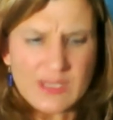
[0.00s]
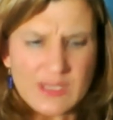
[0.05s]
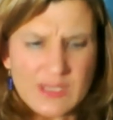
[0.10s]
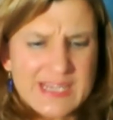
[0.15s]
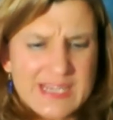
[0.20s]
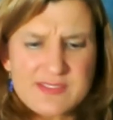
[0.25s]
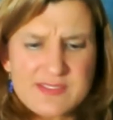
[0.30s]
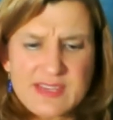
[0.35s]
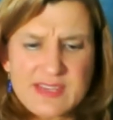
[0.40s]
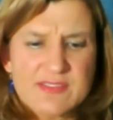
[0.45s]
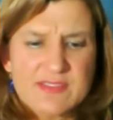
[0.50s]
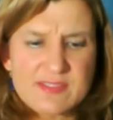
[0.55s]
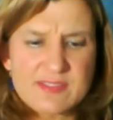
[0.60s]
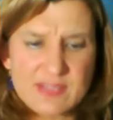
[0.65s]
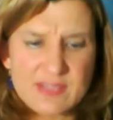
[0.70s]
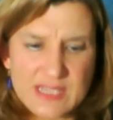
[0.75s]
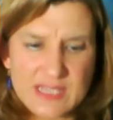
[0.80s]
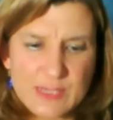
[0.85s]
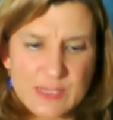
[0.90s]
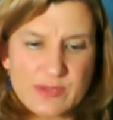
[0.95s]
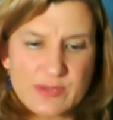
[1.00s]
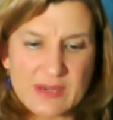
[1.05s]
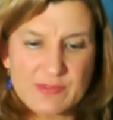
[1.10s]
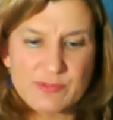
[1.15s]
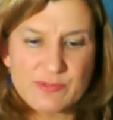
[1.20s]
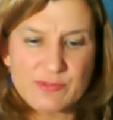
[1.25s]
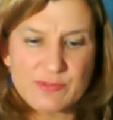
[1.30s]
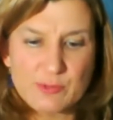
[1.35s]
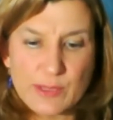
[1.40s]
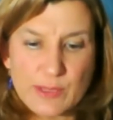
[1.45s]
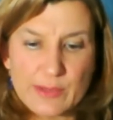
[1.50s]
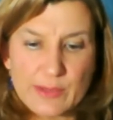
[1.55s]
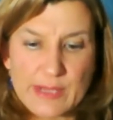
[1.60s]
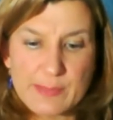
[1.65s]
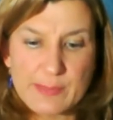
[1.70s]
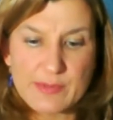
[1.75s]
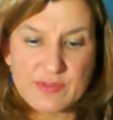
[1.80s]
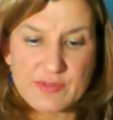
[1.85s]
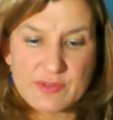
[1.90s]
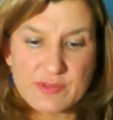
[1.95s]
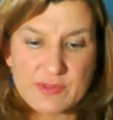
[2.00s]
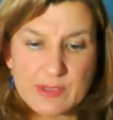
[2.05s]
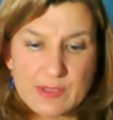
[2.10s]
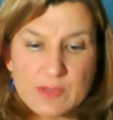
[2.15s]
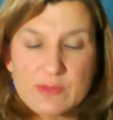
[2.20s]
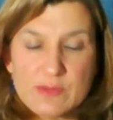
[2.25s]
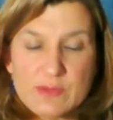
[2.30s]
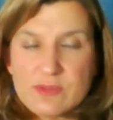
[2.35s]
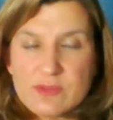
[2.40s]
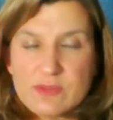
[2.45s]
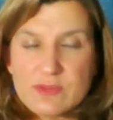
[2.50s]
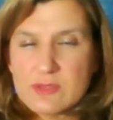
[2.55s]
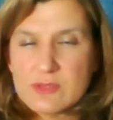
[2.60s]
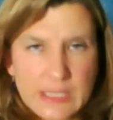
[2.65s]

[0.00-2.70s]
He says that he would have full-blown episodes